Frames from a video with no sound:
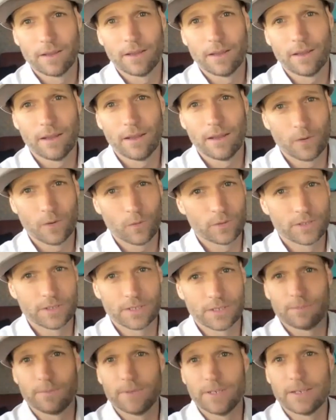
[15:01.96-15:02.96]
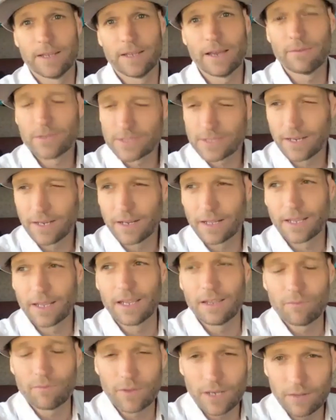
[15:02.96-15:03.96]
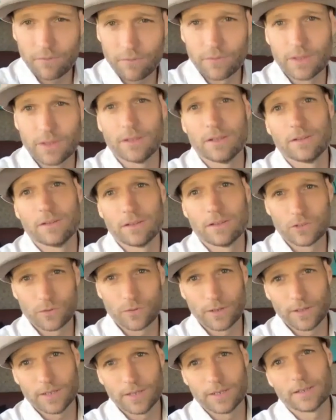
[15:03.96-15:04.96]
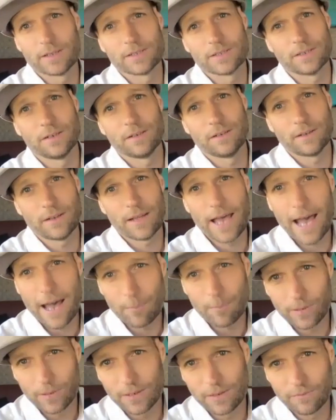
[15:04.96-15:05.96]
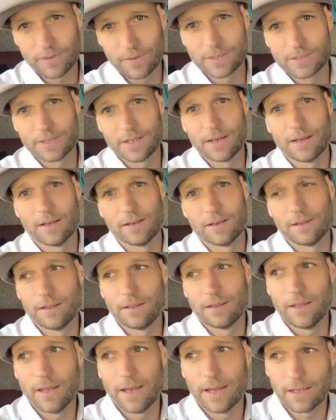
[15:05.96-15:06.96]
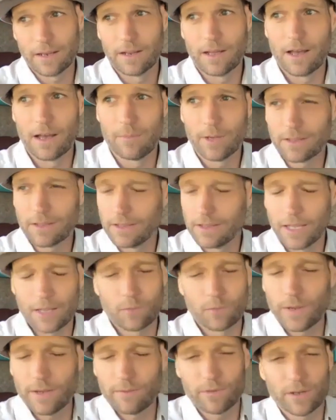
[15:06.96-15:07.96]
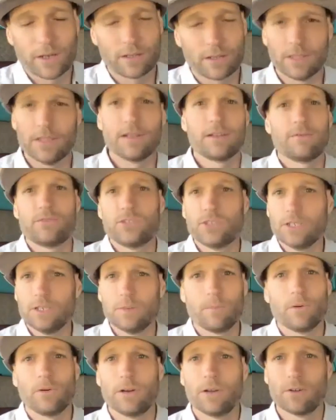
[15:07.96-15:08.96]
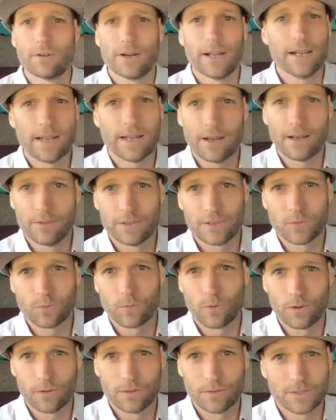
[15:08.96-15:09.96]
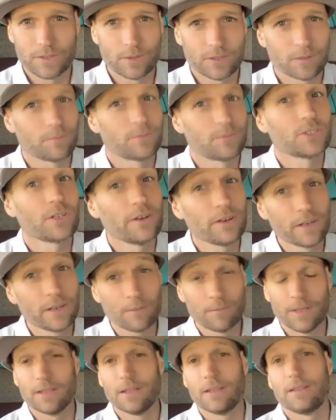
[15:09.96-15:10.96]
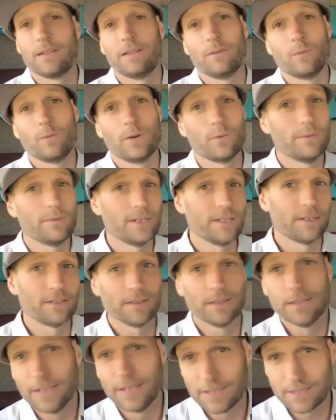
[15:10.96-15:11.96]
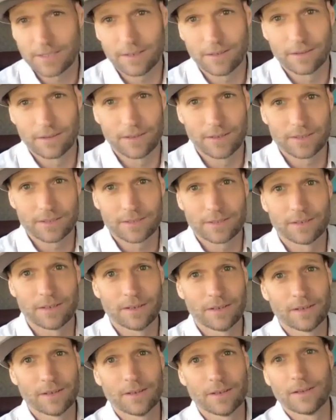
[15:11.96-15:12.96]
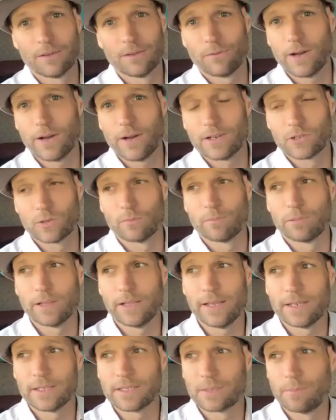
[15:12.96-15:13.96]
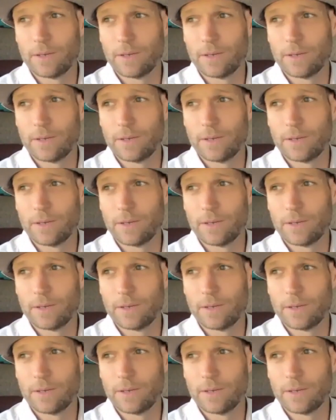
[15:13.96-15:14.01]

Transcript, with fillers: And it would just be devastating, even if the, the drilling doesn't happen, if it's not economic. Like we have a glut of cheap oil right now in this world. So it's absurd to me that we would be leasing this fragile place.